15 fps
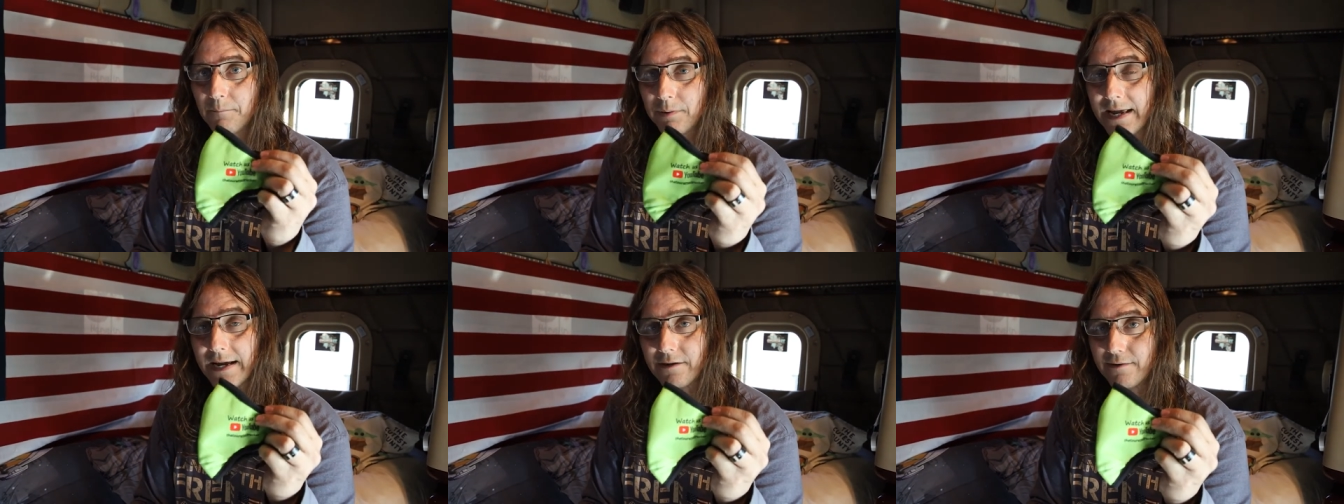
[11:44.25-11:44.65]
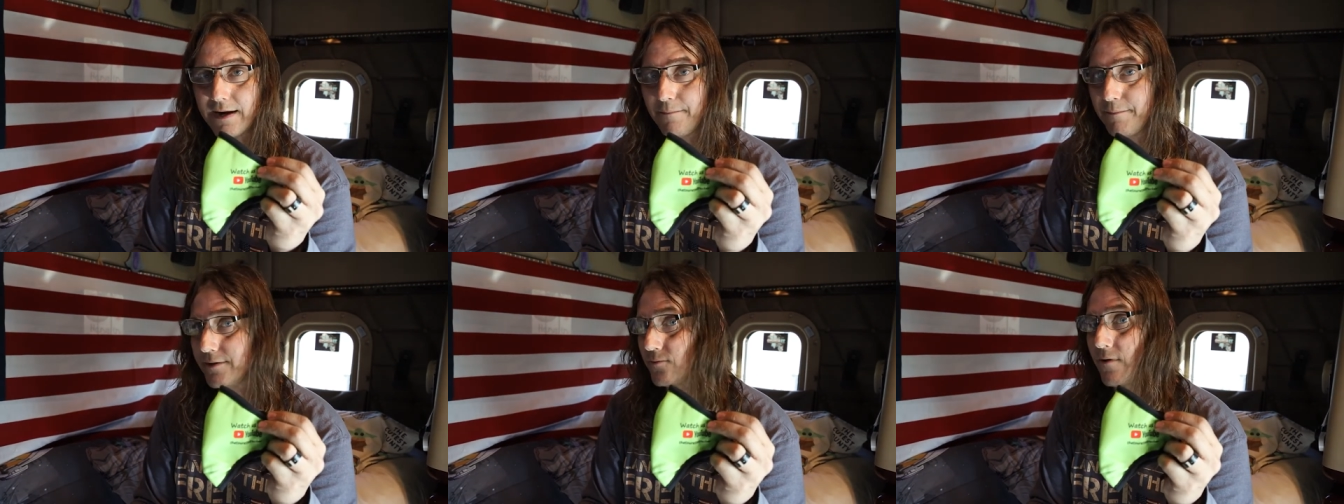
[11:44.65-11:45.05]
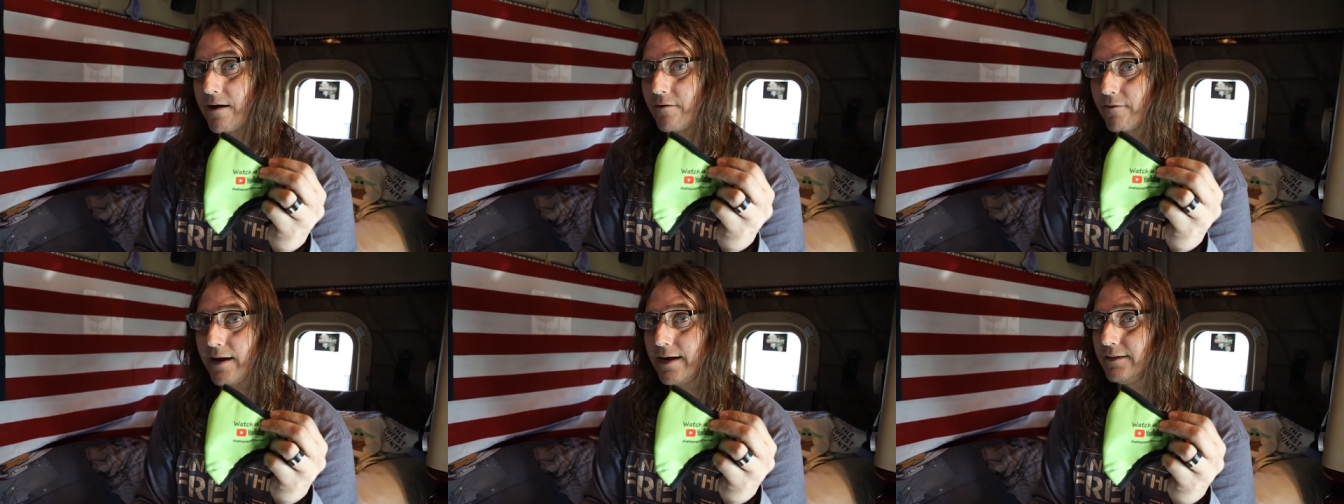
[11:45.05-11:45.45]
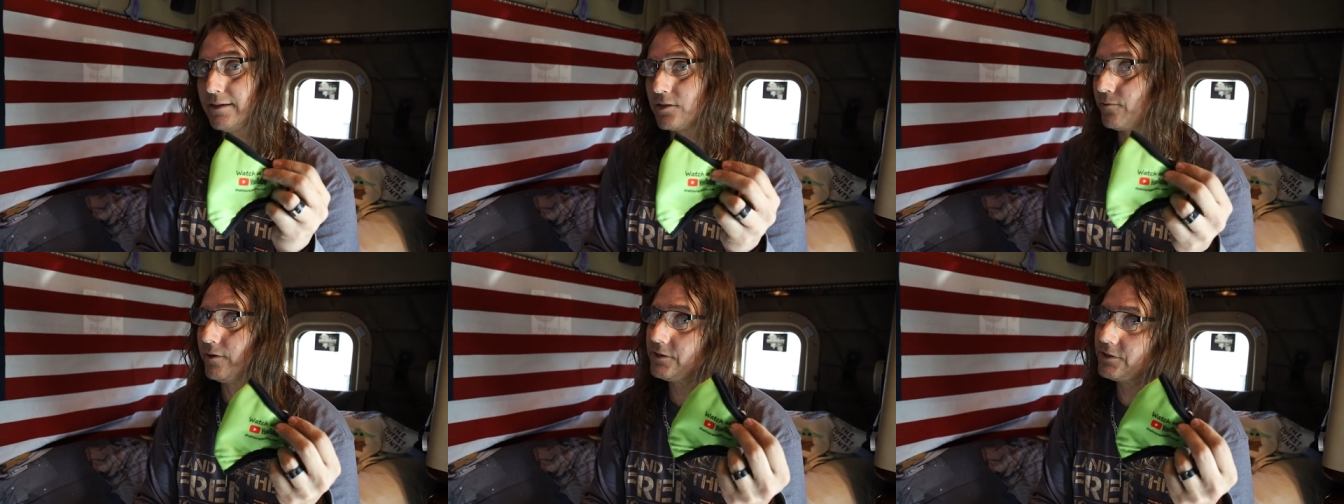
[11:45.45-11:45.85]
black writing because white writing
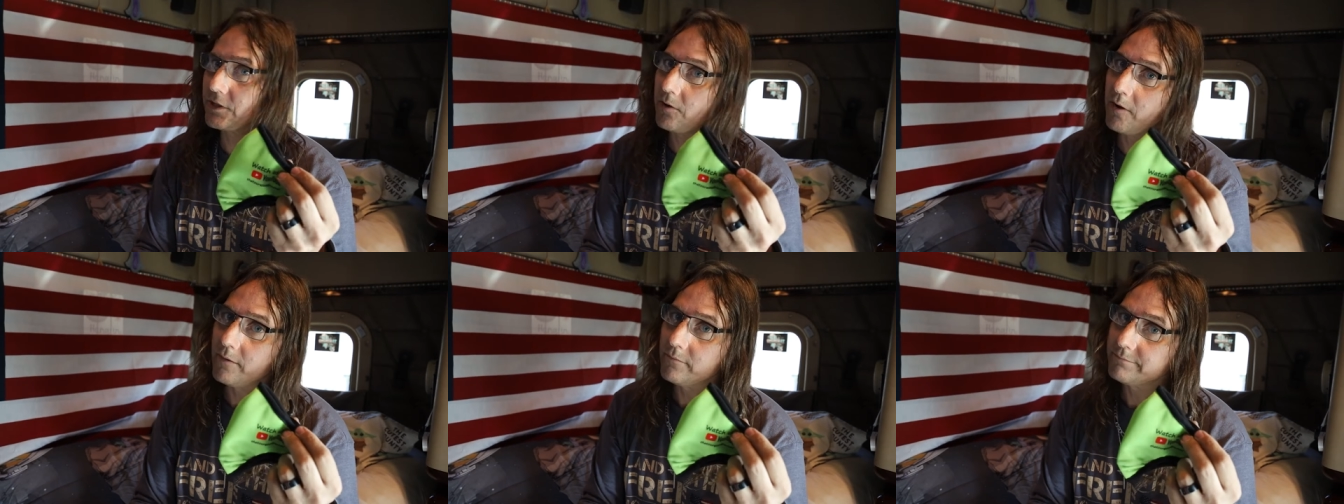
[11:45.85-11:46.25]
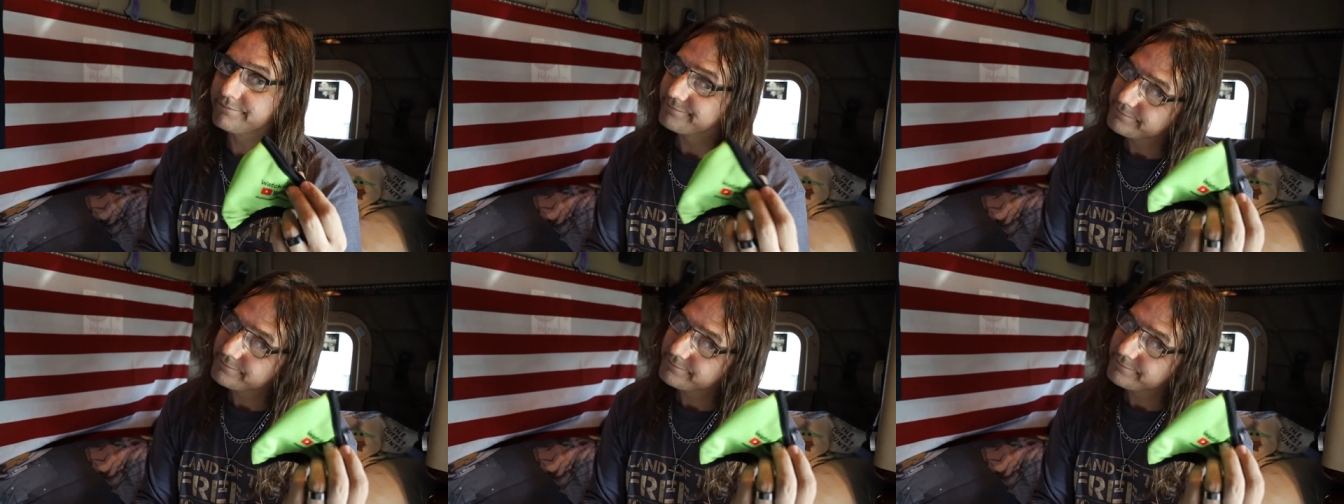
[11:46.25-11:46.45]
just wouldn't show up.